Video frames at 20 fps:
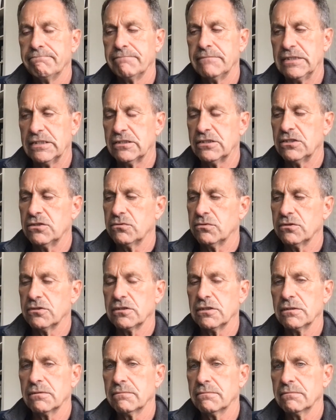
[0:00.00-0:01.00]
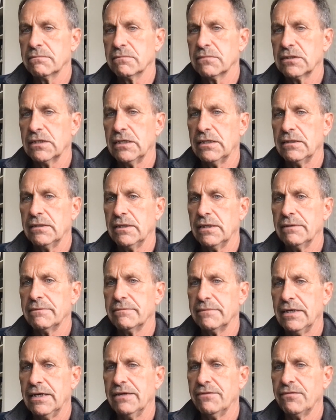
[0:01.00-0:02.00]
That's interesting. Okay,
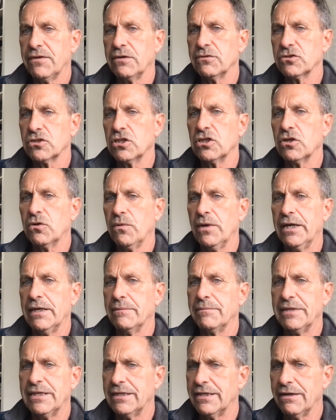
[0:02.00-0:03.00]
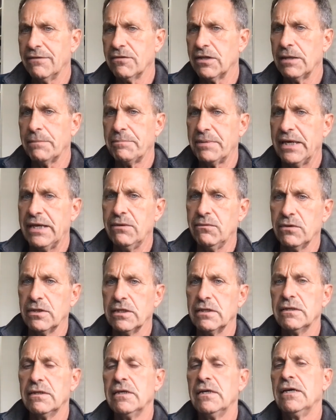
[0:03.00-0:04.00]
if I was going to grade them, they didn't have a lot of pain
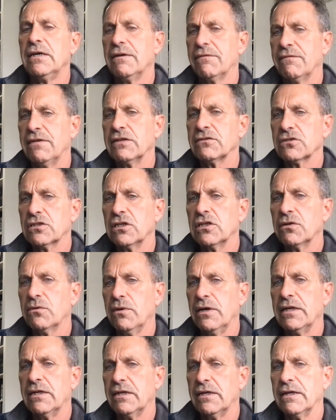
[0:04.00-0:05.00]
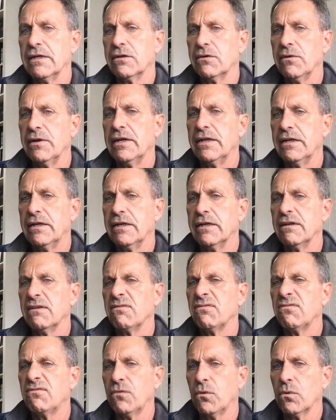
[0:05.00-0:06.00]
with it. If I was going to grade it, I'd grade it at a
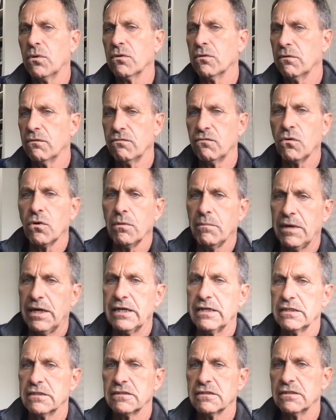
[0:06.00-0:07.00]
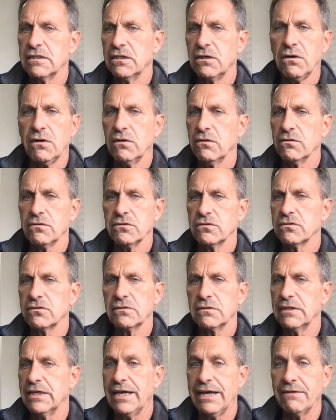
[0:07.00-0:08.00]
4 to a 4 minus. And all
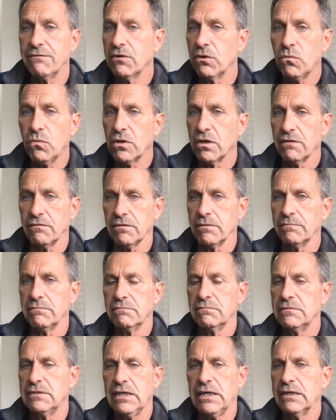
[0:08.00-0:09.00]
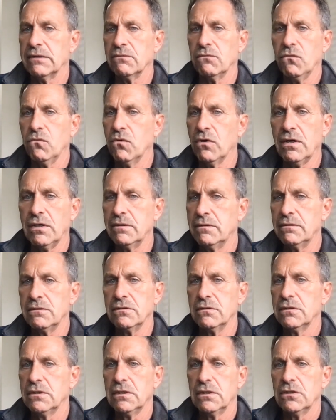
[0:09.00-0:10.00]
those, every one of them, not
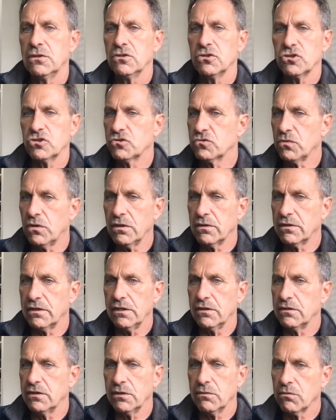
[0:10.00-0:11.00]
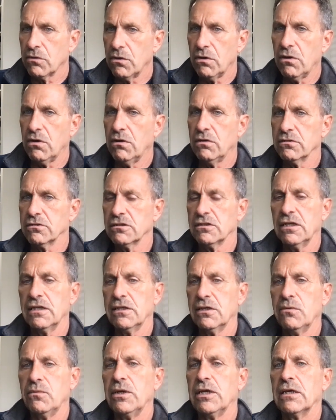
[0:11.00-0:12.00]
one stronger than that. They were all
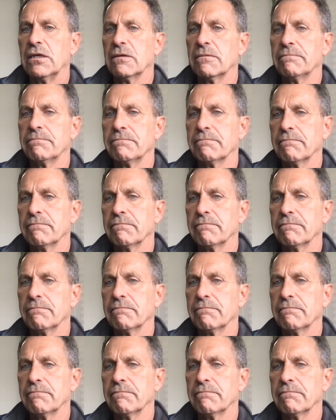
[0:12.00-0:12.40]
slightly weak.